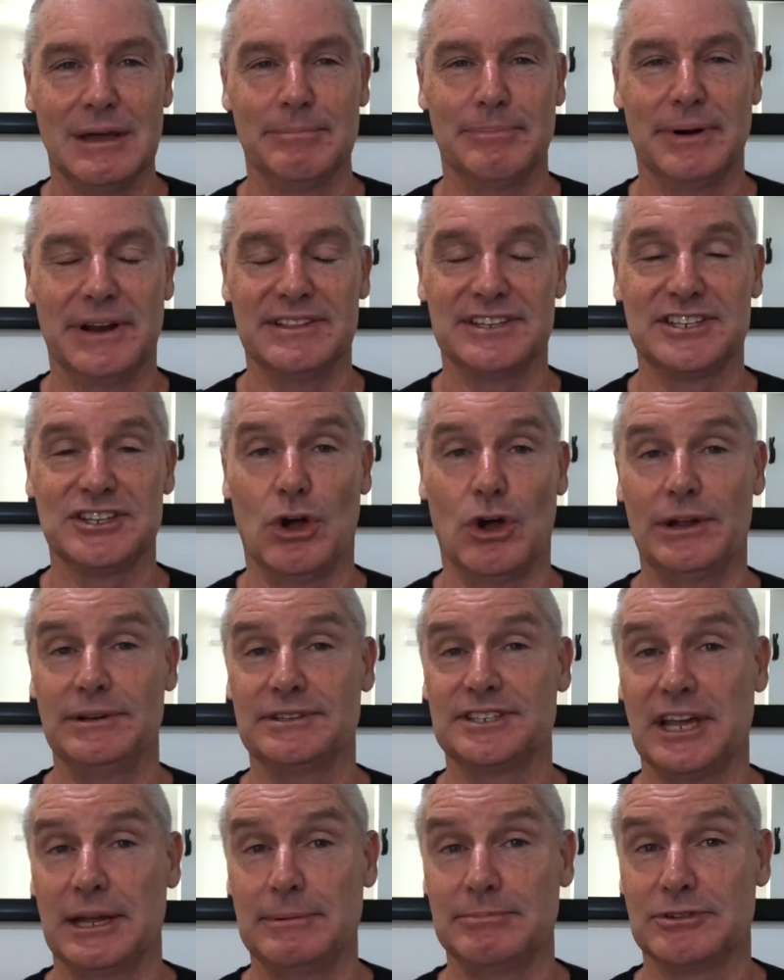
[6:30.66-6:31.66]
But at
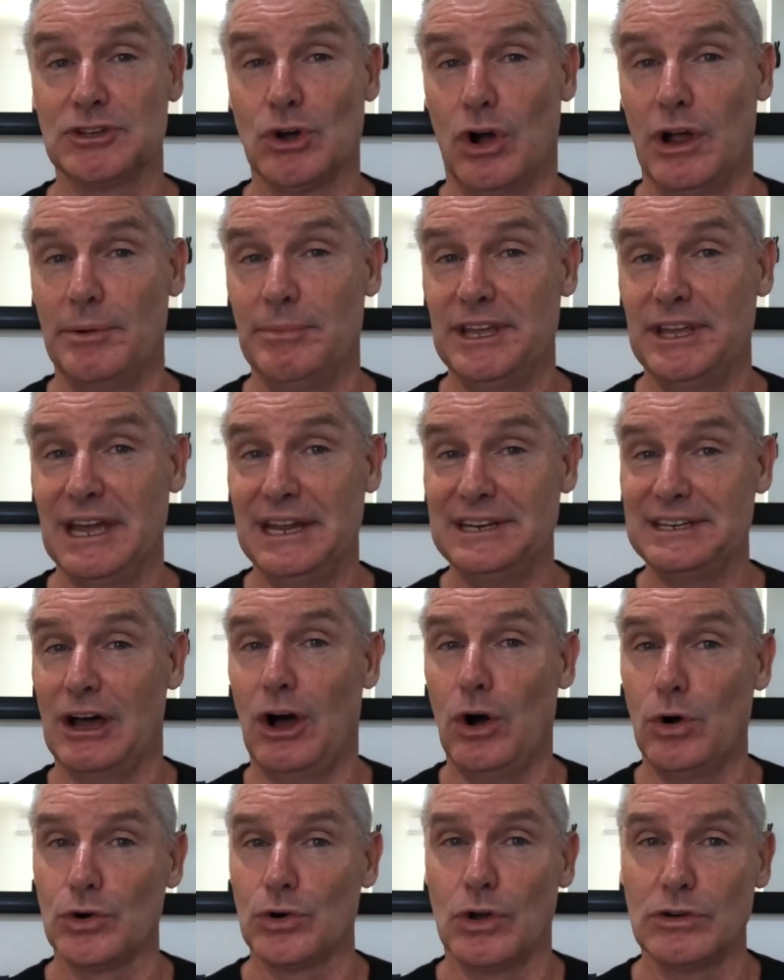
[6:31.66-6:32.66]
the same time, he had to
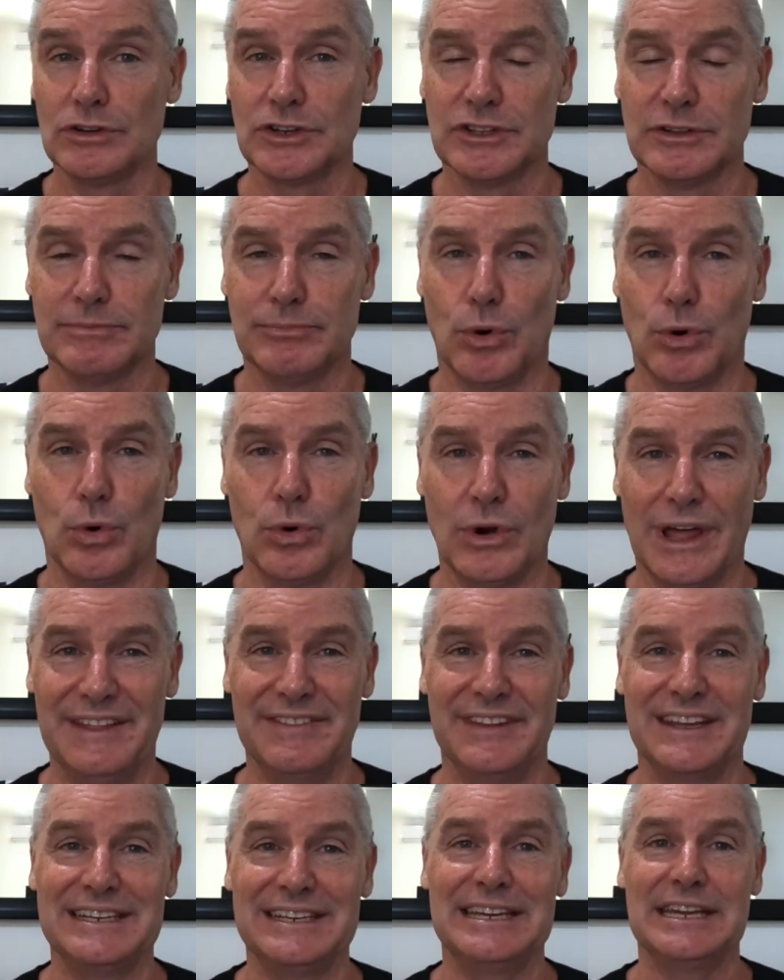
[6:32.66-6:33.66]
hold on to the ball
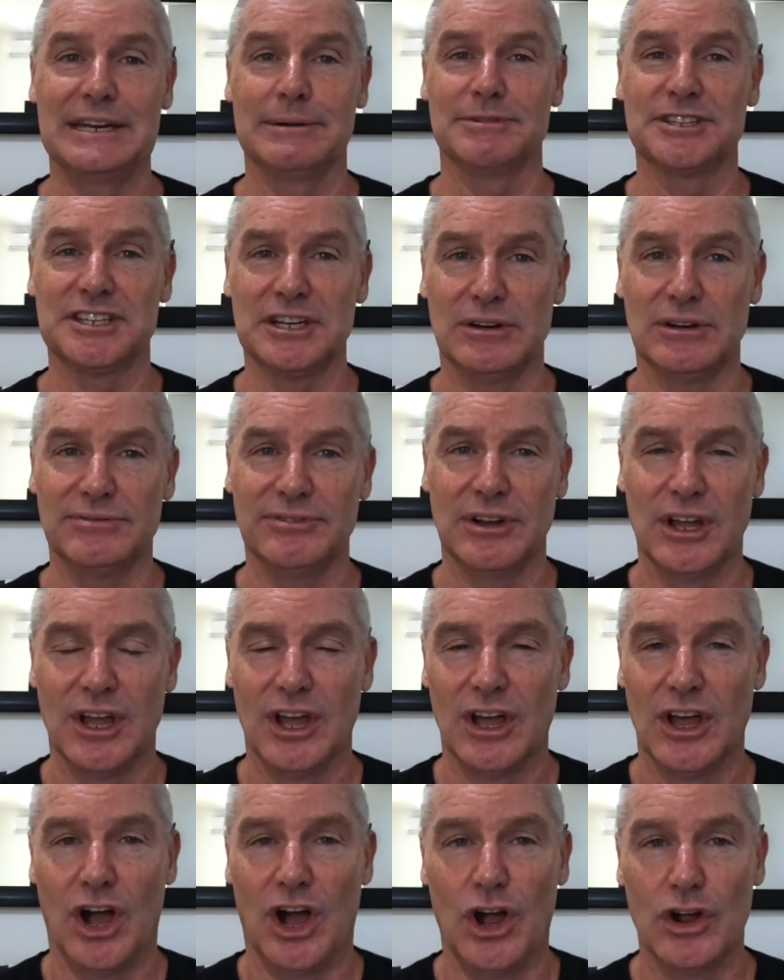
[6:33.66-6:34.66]
and then get himself
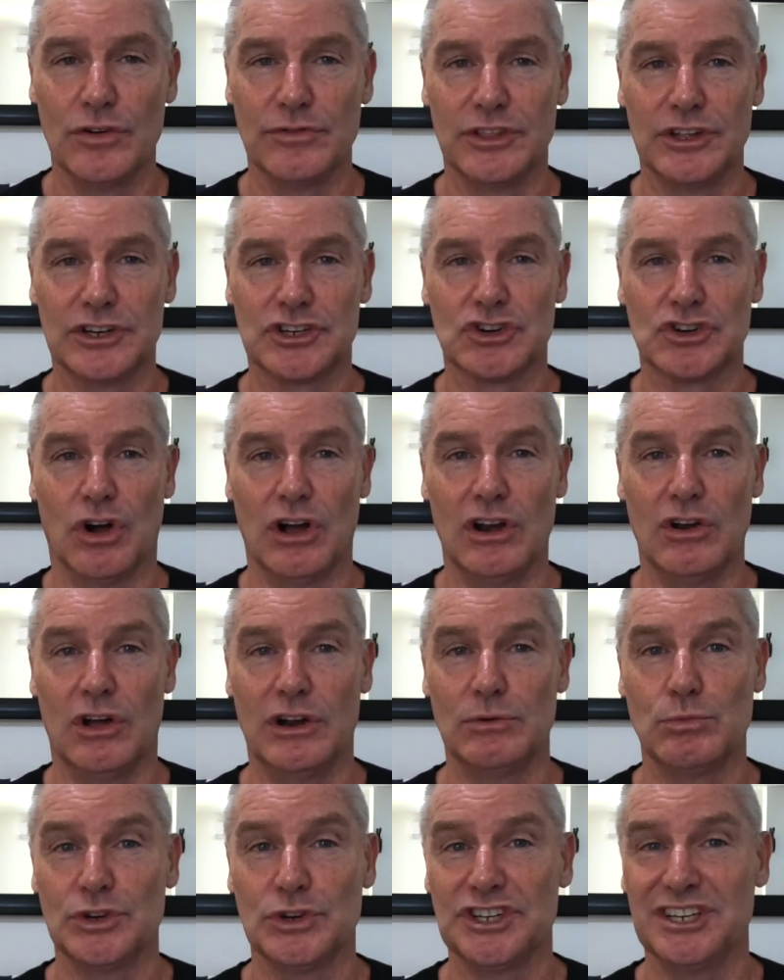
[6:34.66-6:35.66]
over the try
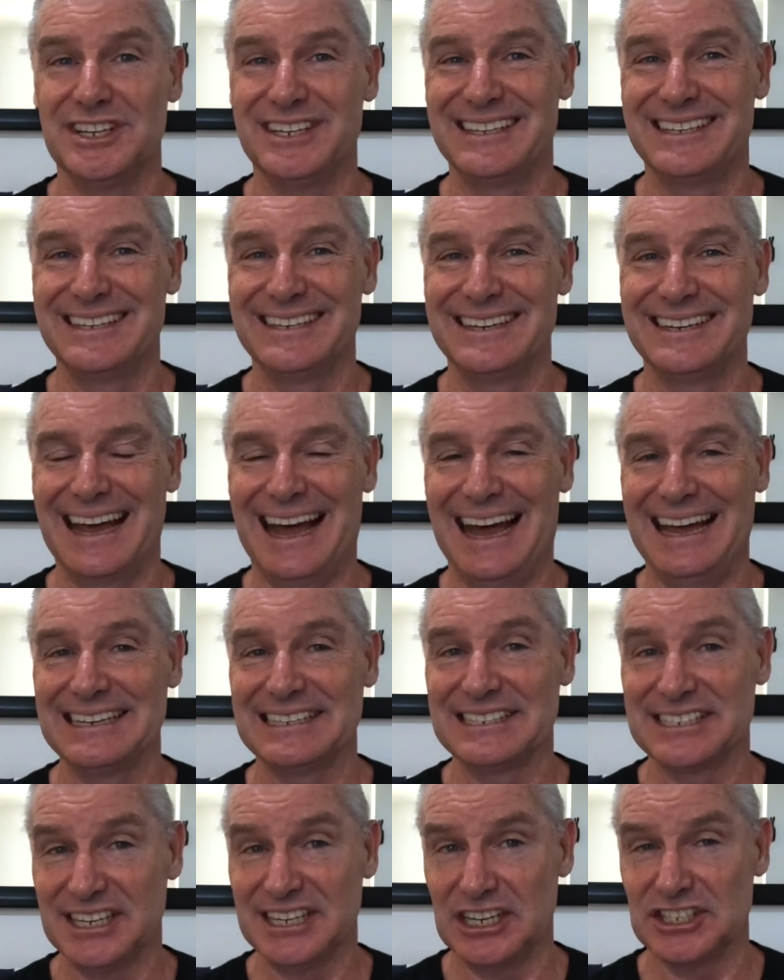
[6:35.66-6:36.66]
line, which he did
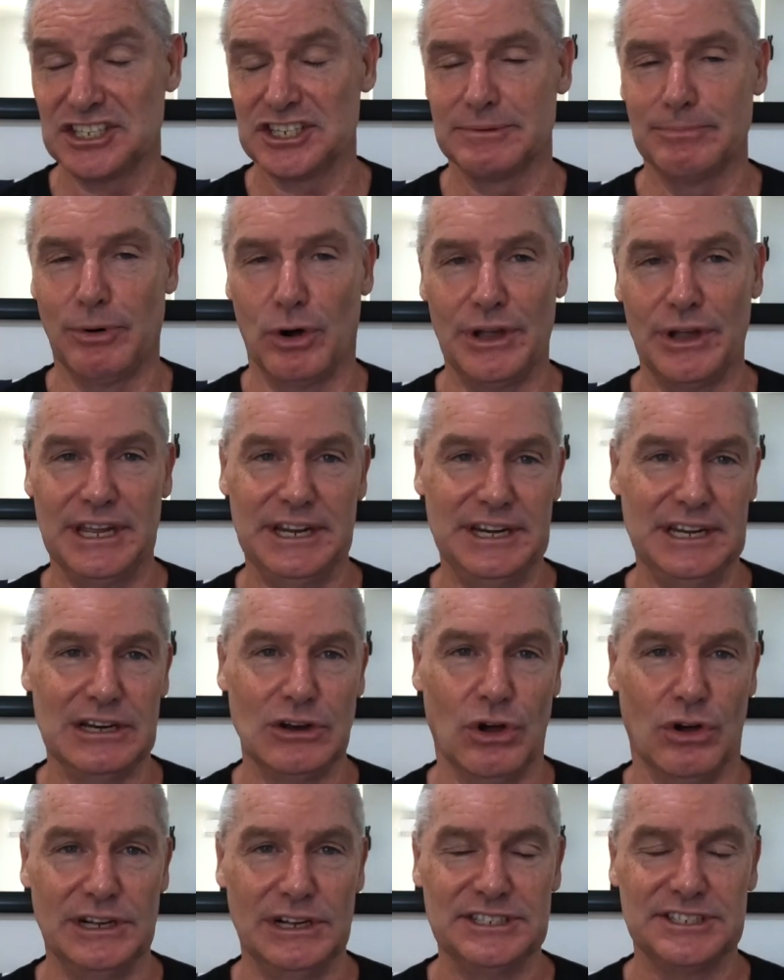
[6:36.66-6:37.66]
untouched by any
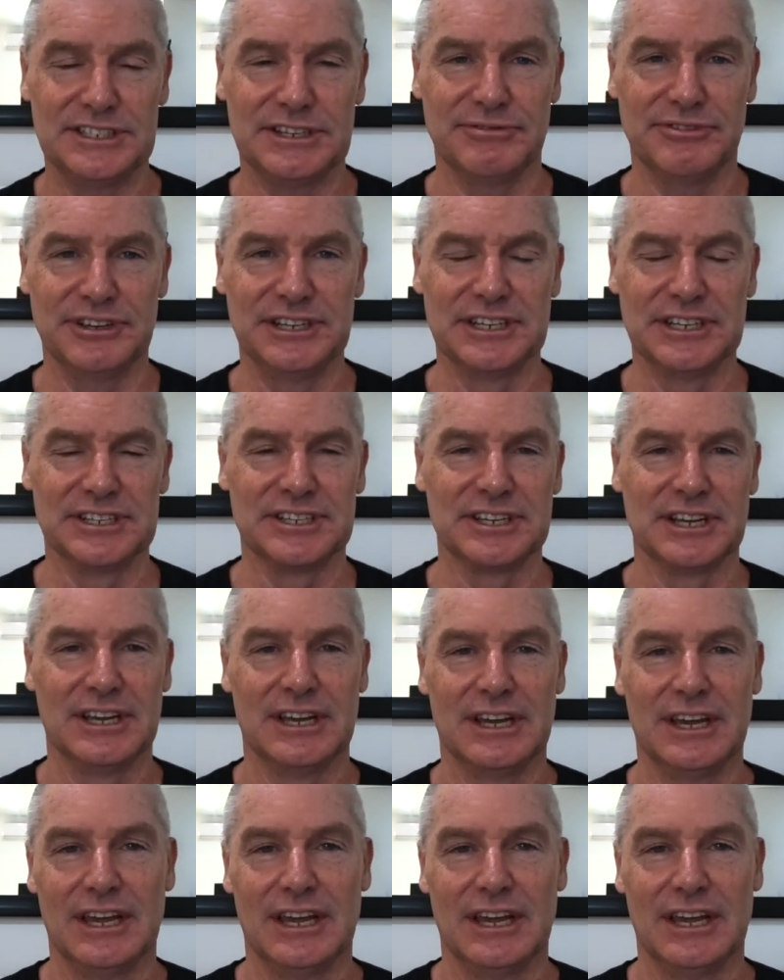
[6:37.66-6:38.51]
Lions defenders.